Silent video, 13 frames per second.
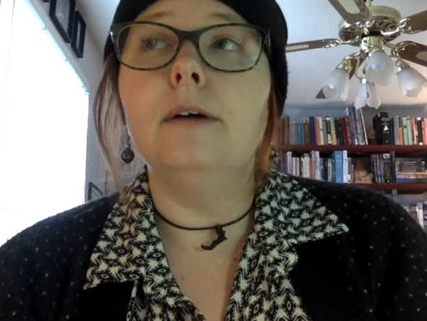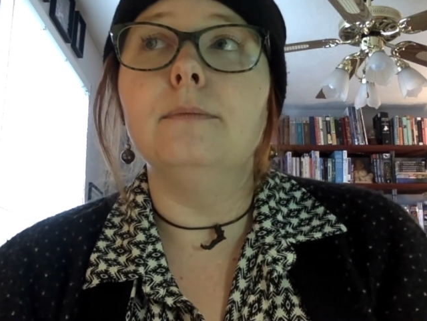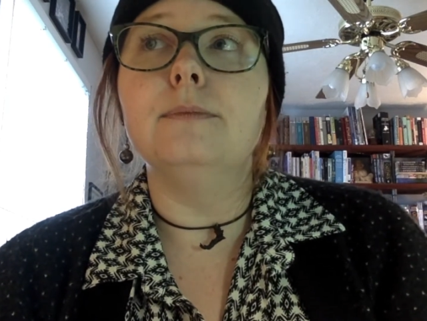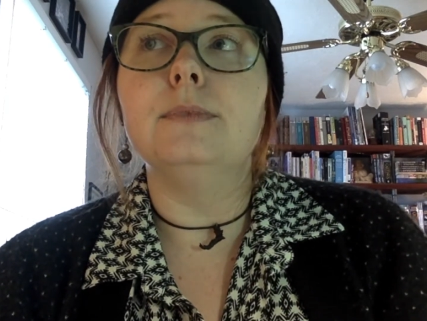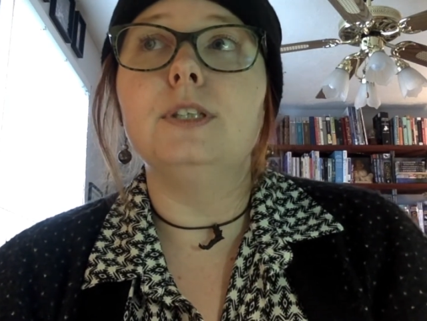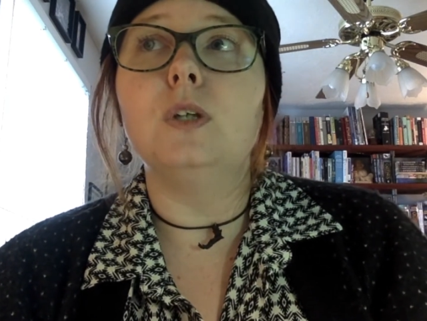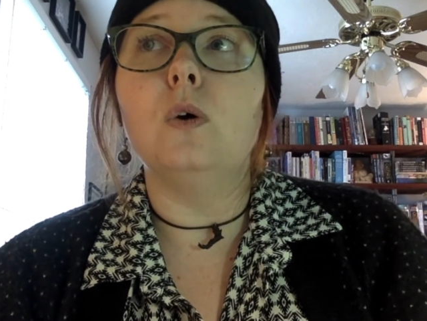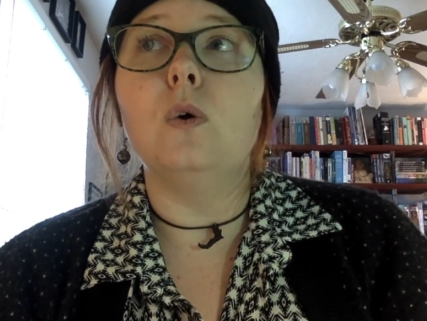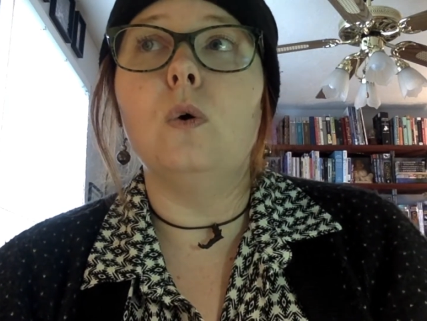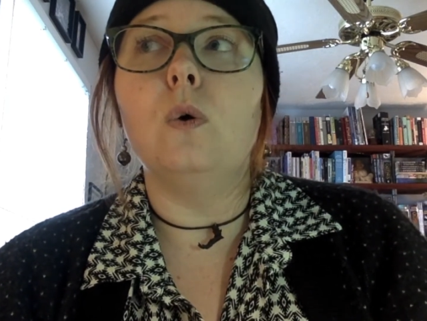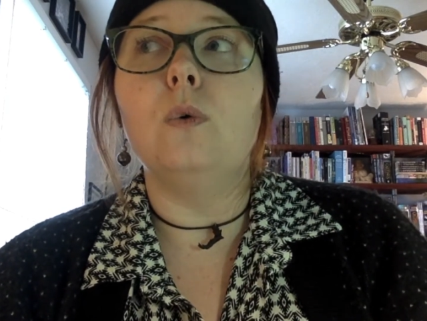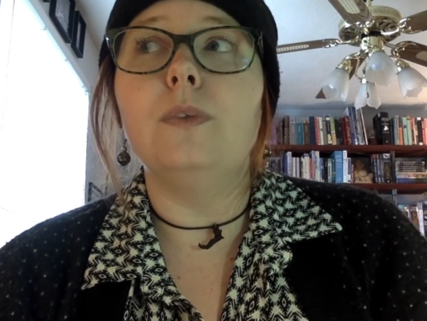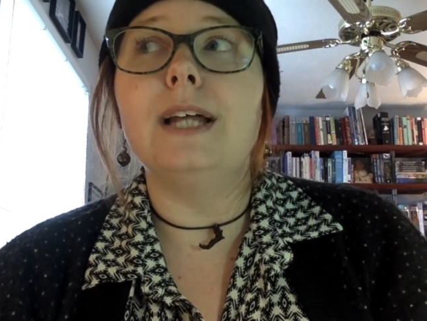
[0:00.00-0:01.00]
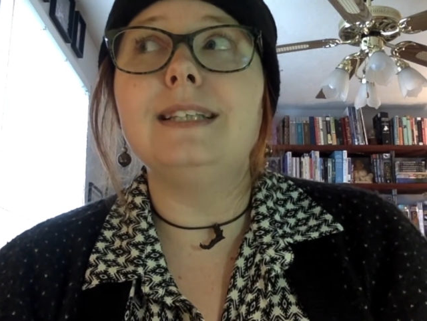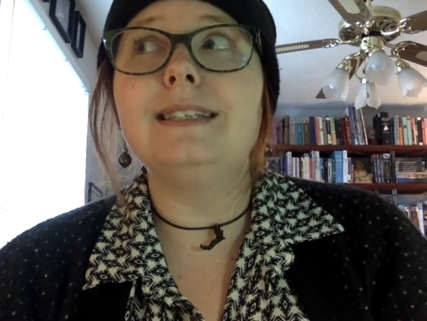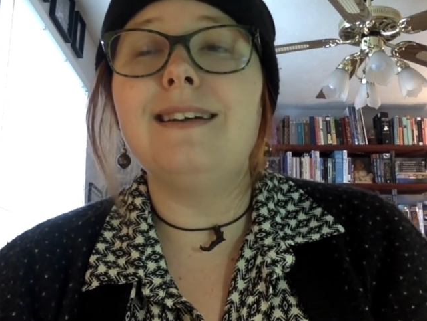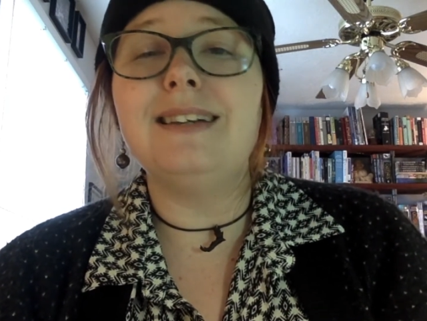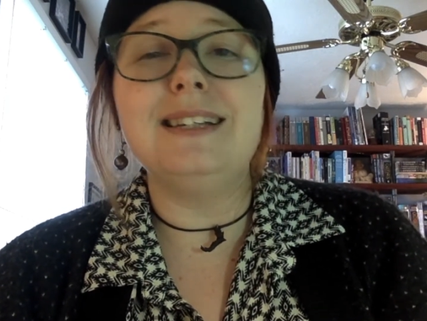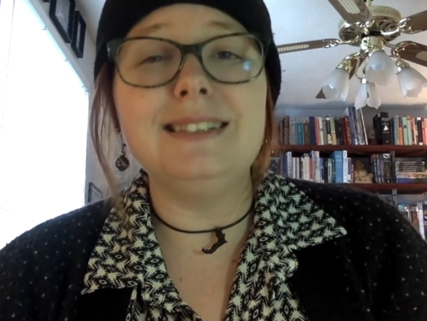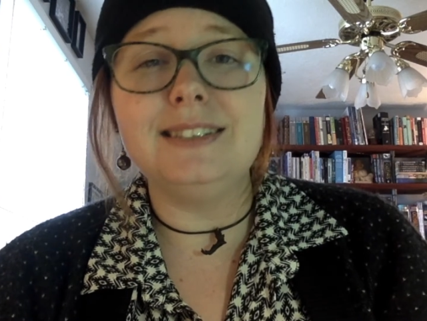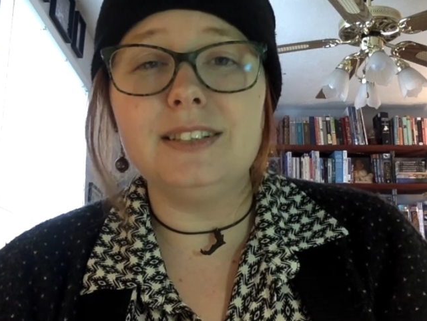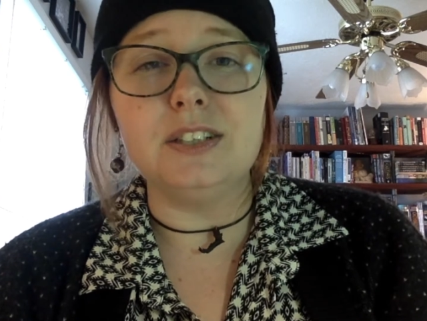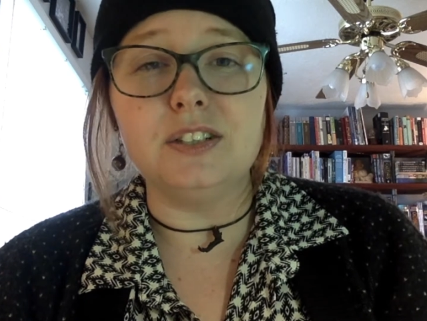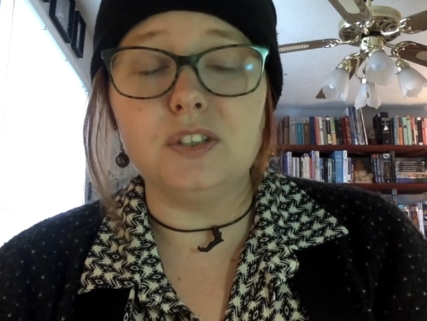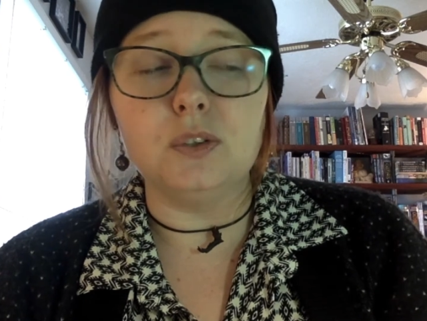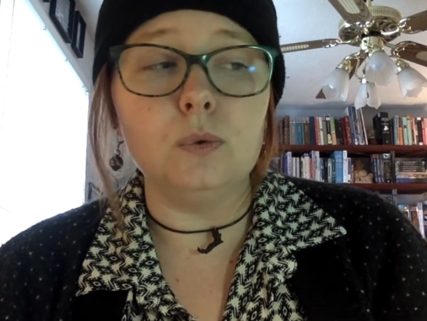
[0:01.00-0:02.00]
So that's not easy to
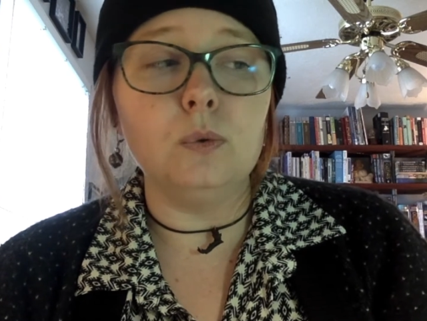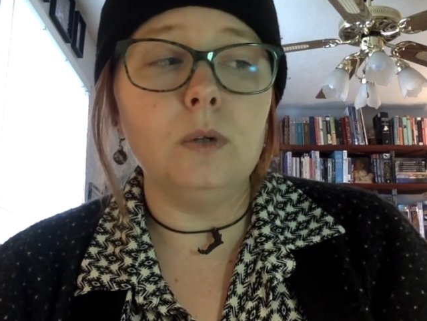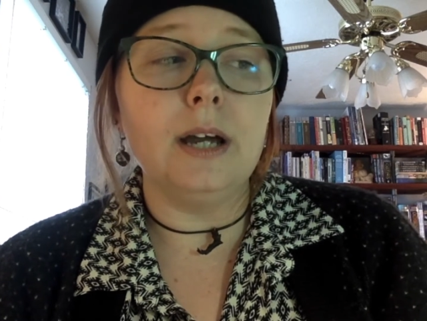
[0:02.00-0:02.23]
do,